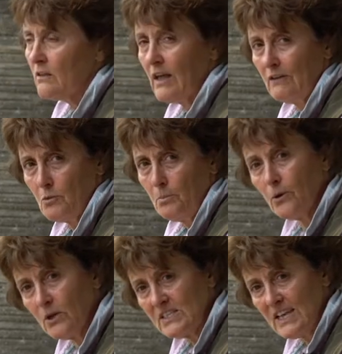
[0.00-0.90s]
They have to
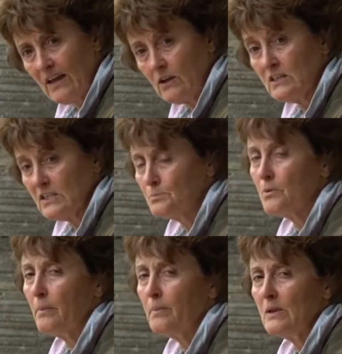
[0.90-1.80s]
pull it out, and it's
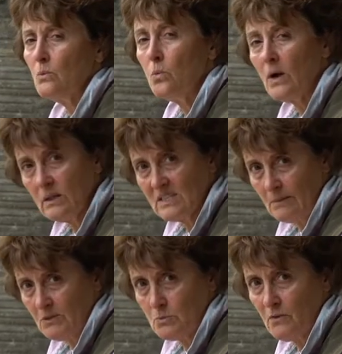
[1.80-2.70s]
probably well
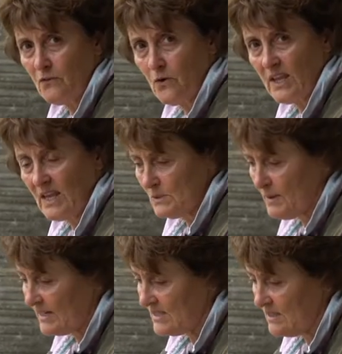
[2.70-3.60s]
damaged before it gets
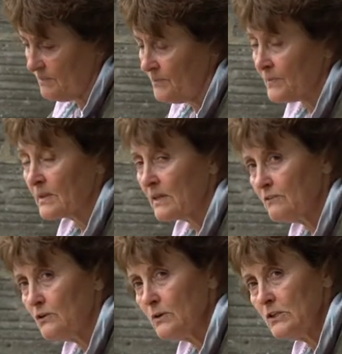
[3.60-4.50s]
back to them.
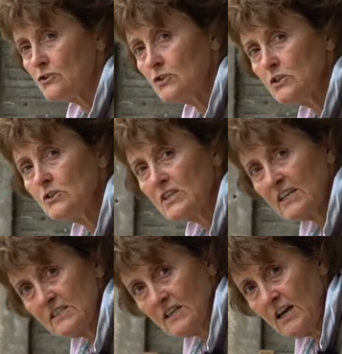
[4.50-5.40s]
If you introduce
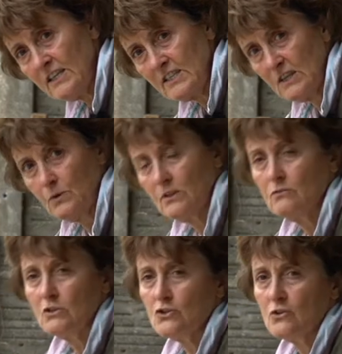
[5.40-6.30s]
anxiety with the
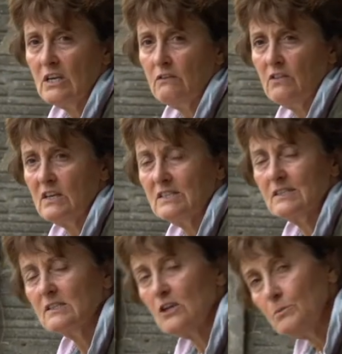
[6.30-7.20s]
retrieve, there's
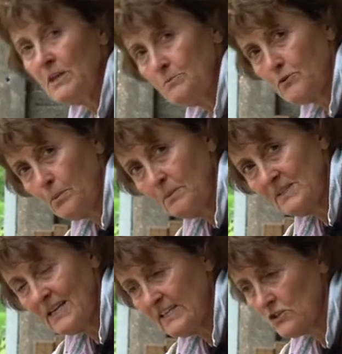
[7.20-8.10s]
so many
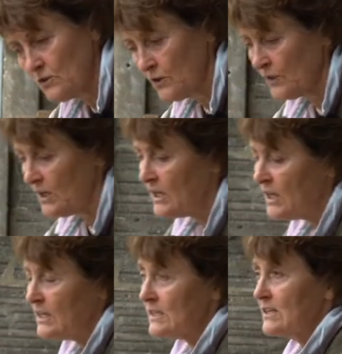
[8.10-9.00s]
problems later on.
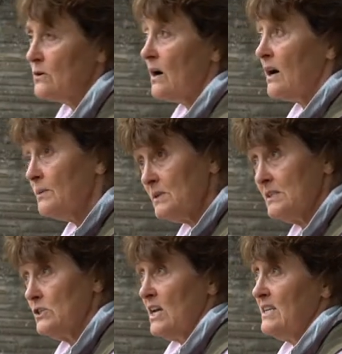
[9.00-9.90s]
So I would
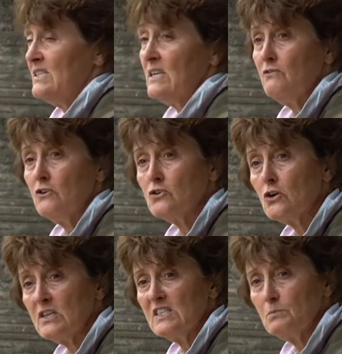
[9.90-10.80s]
suggest, if your
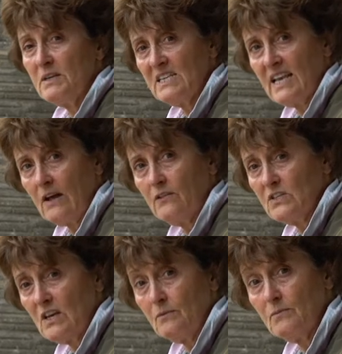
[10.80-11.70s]
dog is spitting out
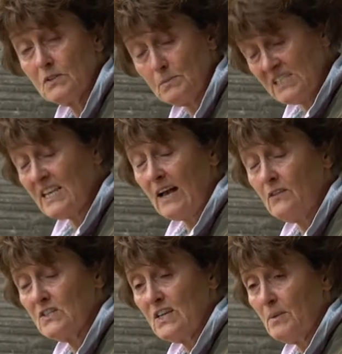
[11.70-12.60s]

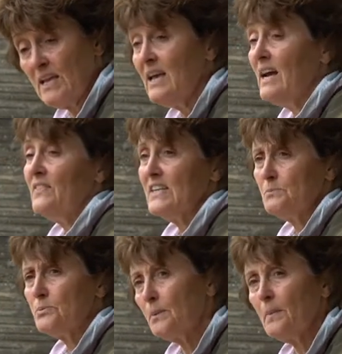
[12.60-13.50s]
the dummy, and that's
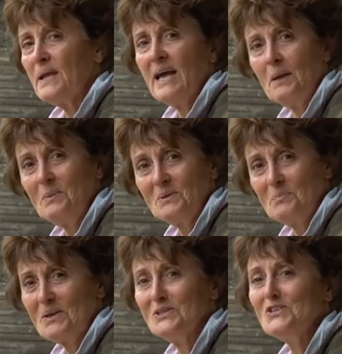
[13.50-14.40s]
probably happened
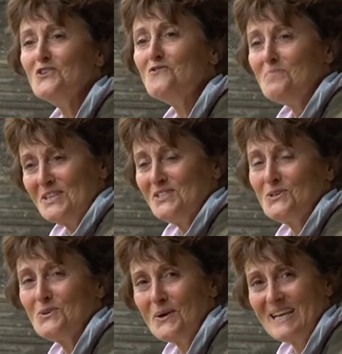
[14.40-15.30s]
because you've been
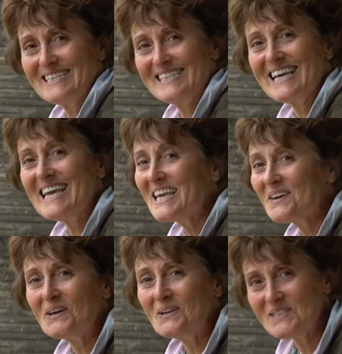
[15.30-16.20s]
too quick to take
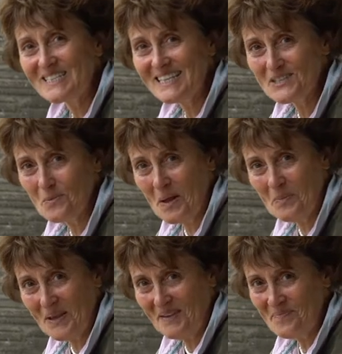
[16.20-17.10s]
it when it was a little
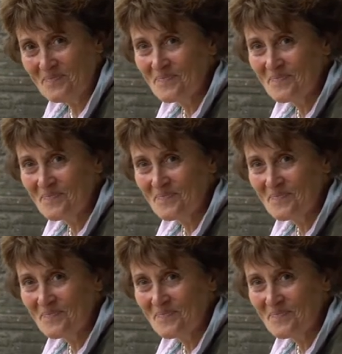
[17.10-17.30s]
puppy.